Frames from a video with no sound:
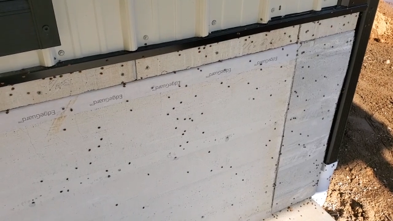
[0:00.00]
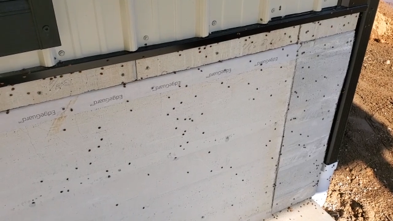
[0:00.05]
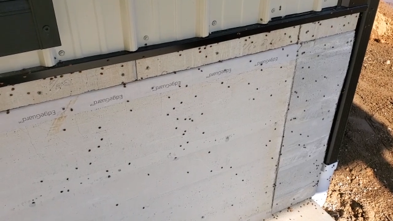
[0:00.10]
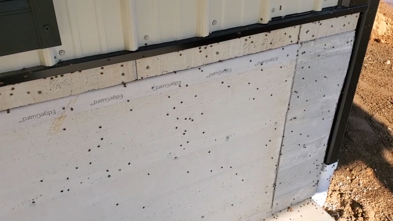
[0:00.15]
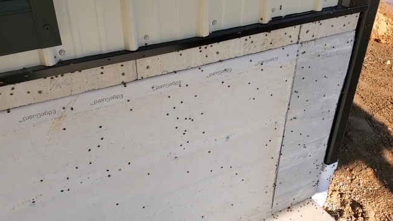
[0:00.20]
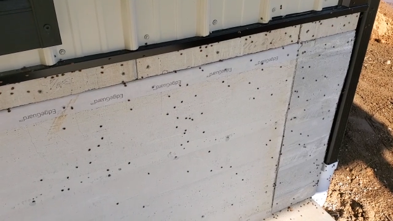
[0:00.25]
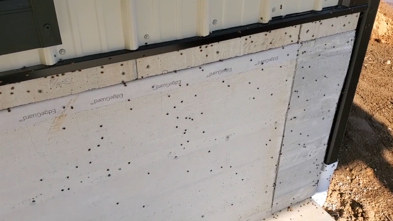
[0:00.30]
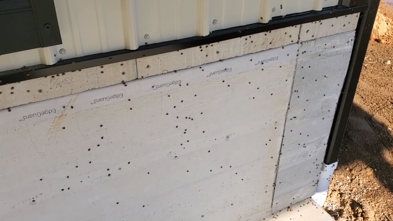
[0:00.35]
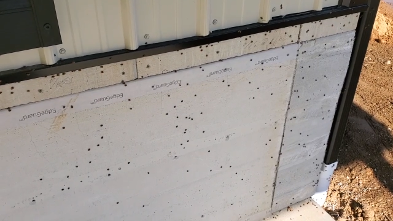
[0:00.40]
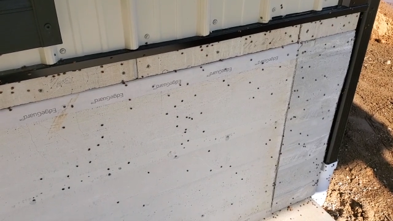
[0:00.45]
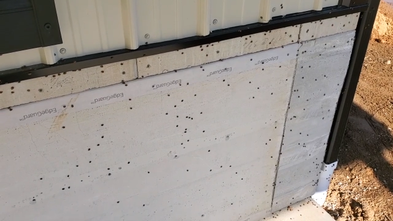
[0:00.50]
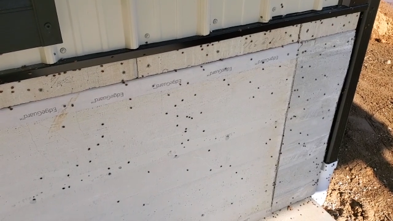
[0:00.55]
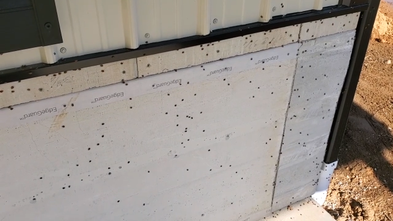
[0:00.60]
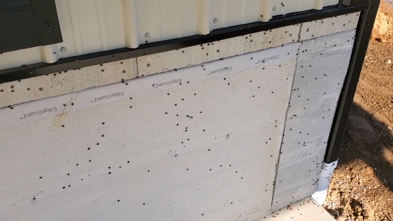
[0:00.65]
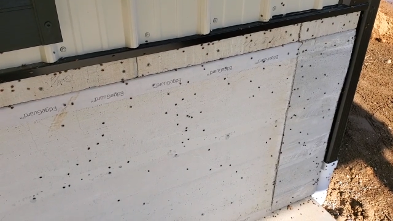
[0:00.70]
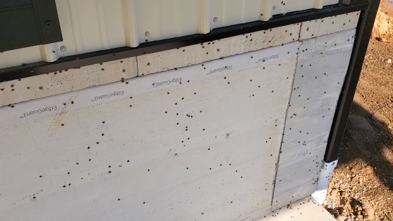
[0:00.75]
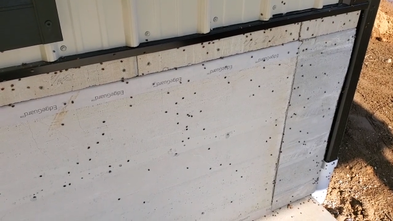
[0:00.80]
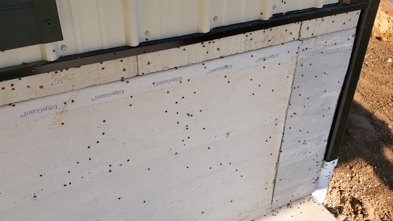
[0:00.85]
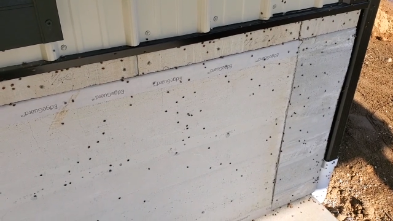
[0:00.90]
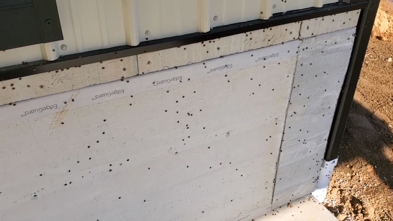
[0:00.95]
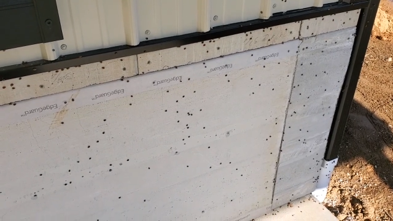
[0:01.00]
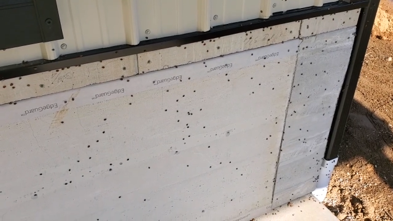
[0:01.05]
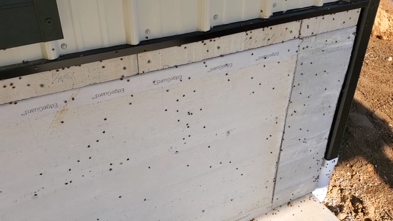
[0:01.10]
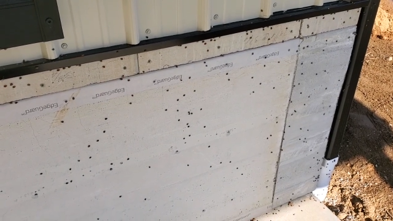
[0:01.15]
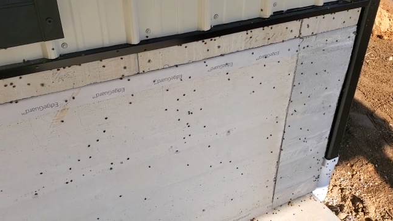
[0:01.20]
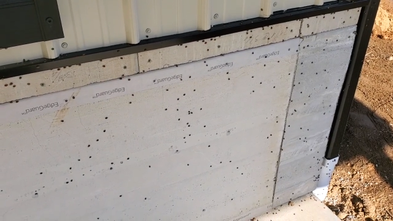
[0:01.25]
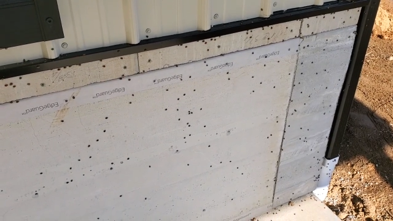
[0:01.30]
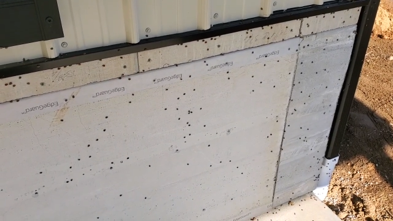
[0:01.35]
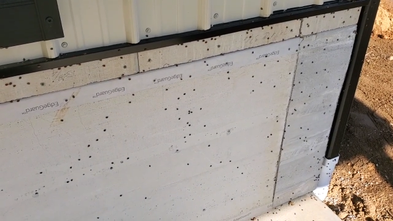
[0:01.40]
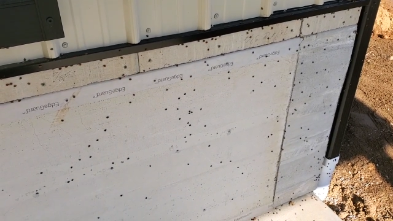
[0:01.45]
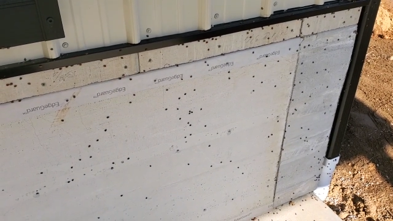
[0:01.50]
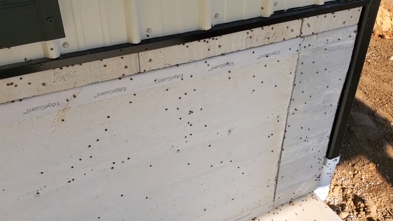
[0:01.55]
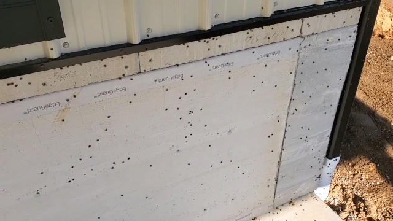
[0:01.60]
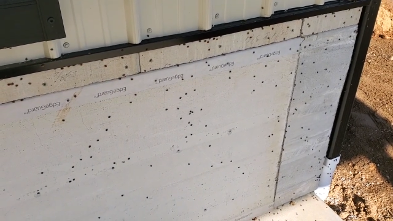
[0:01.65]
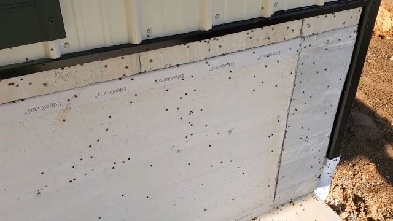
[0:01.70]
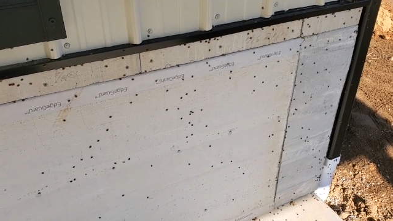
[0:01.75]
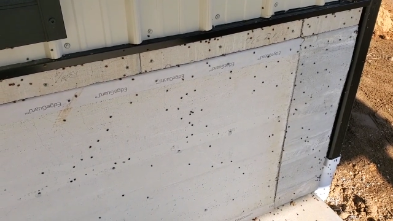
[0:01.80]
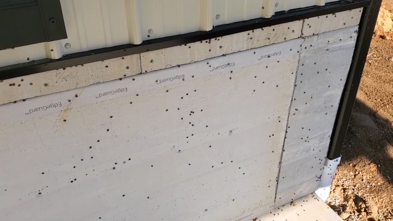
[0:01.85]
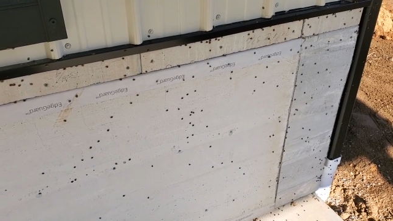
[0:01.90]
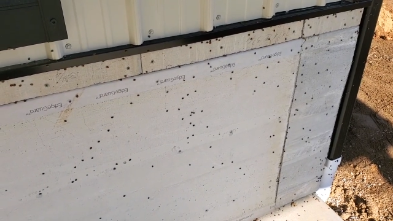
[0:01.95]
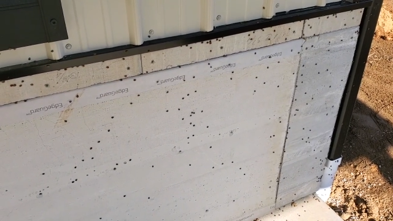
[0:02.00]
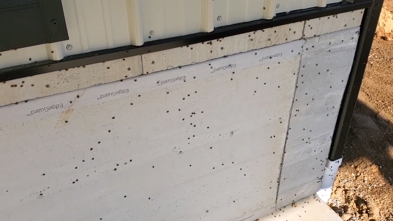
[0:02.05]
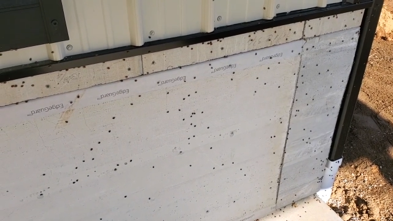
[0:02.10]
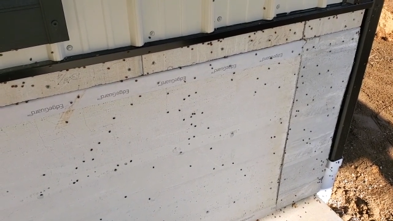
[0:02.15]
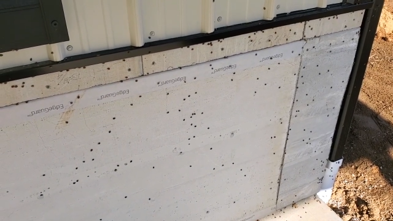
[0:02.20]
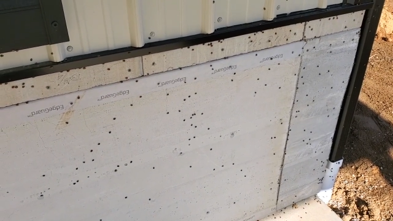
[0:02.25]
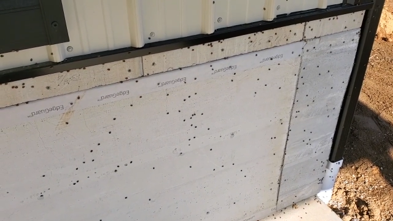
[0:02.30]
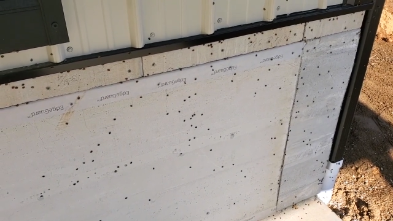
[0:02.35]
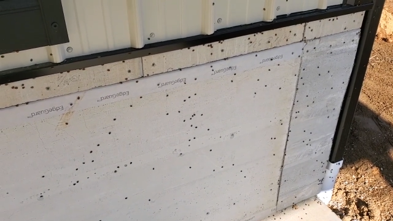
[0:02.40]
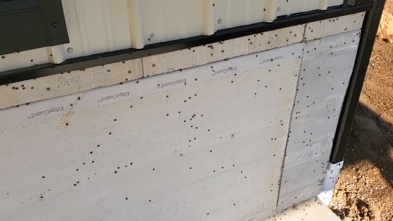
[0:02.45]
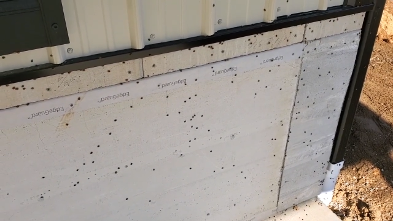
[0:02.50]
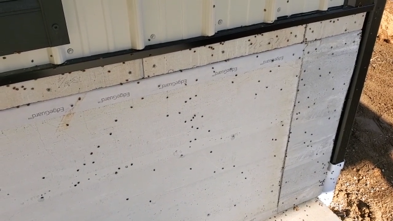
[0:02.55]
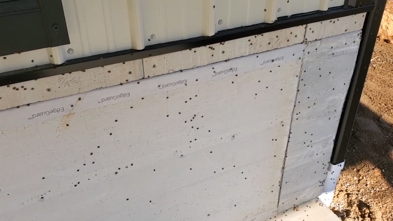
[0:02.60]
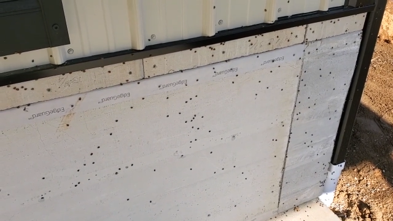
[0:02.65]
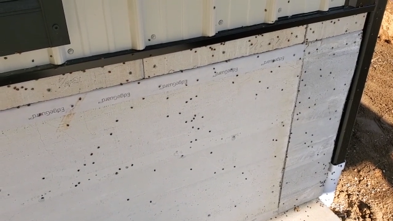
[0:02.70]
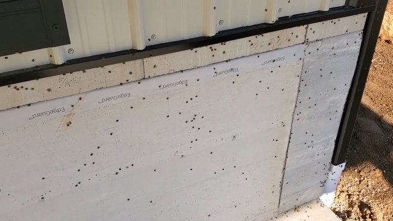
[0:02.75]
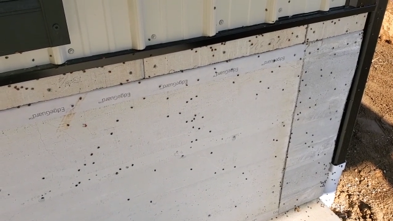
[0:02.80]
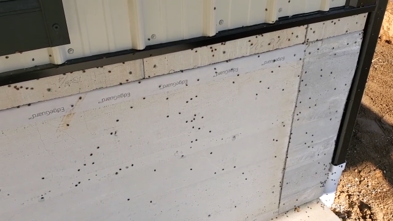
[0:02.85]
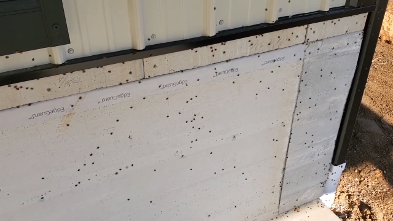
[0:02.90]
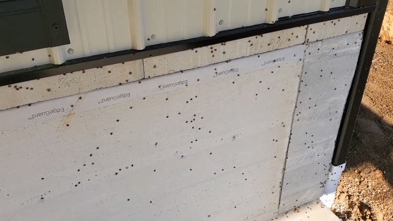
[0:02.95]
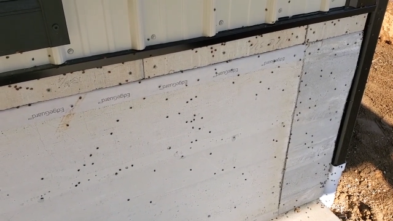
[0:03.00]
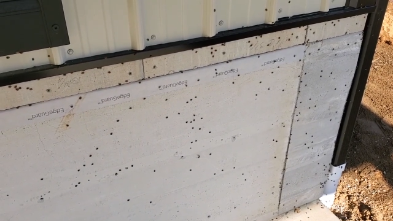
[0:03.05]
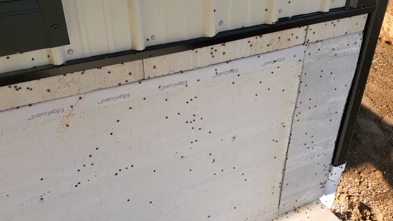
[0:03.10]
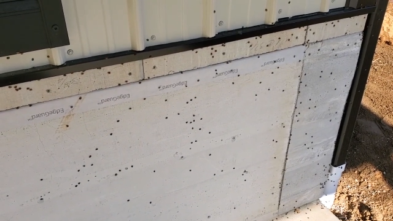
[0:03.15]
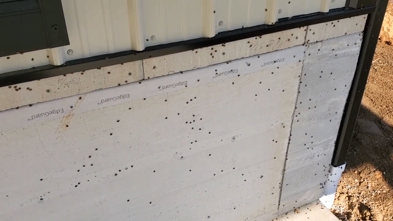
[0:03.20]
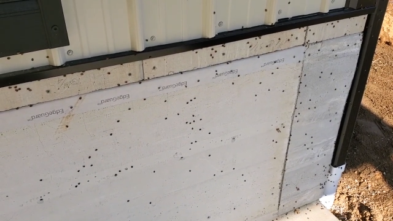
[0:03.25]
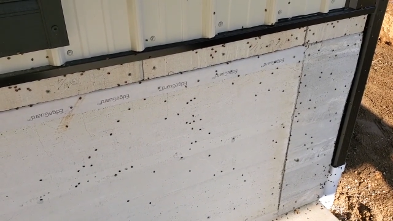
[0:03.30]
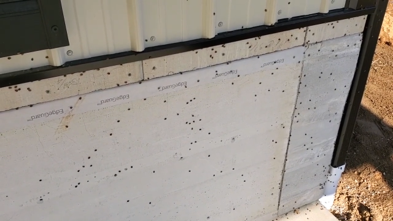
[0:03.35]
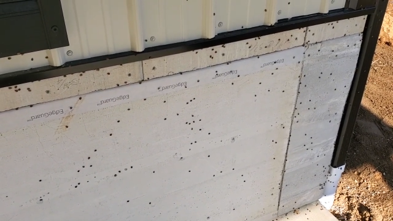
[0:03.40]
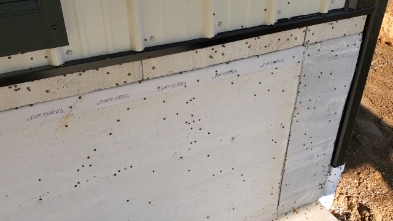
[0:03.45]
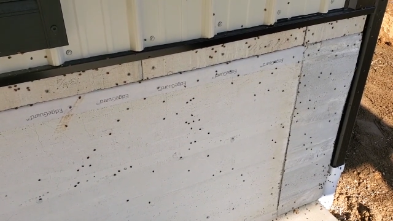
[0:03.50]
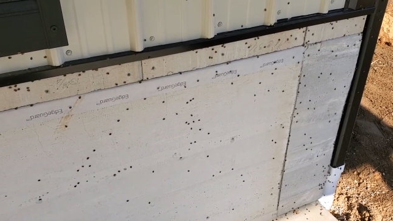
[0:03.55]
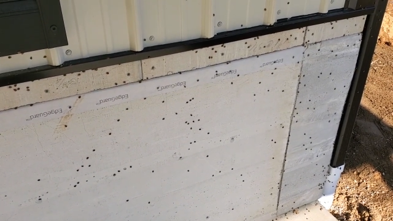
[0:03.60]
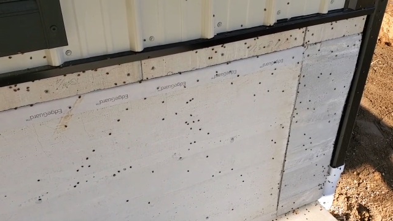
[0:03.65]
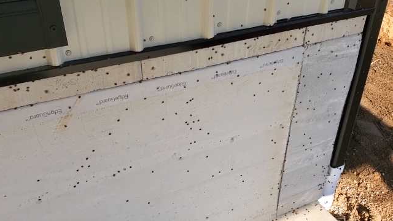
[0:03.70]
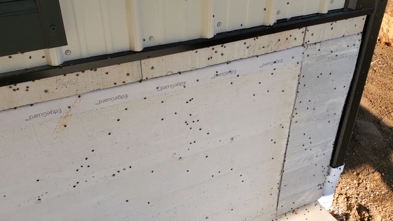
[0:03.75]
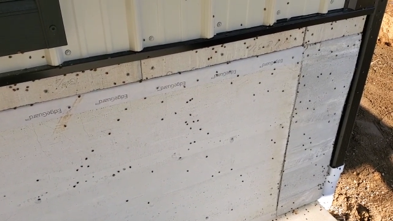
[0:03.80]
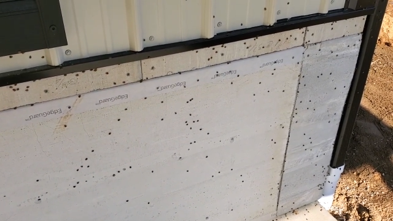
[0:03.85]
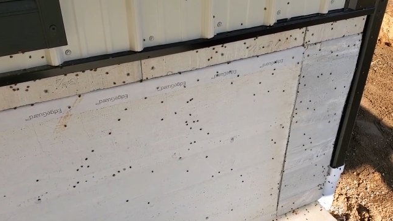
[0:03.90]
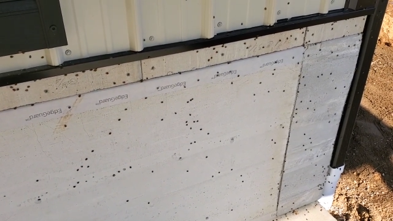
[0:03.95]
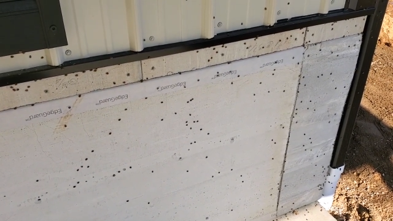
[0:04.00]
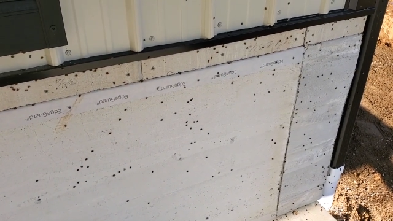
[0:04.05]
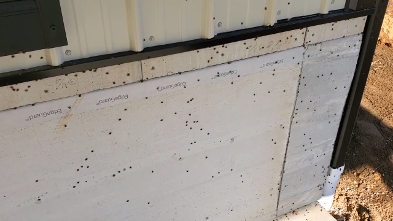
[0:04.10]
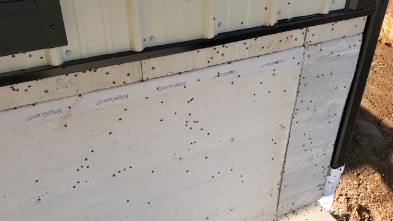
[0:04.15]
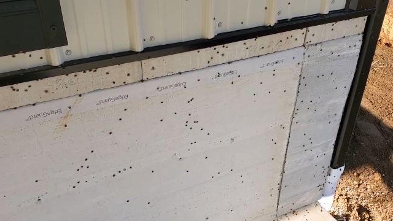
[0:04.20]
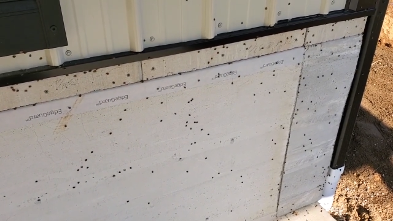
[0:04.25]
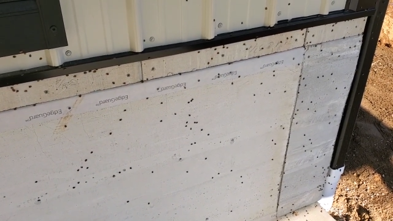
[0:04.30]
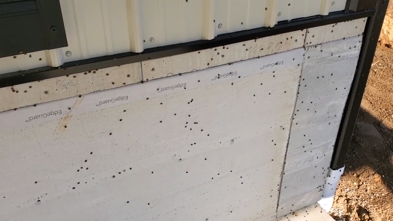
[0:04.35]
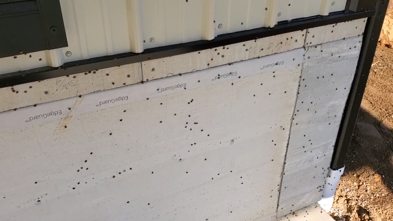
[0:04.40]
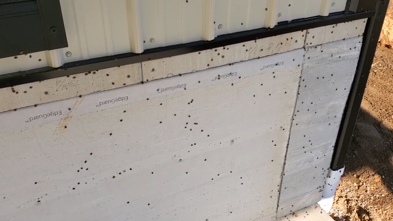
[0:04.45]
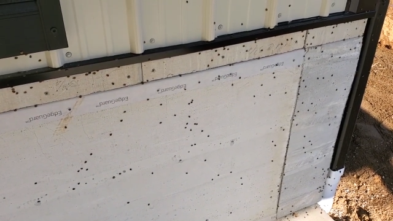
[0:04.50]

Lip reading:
Nobody's mouth can be seen.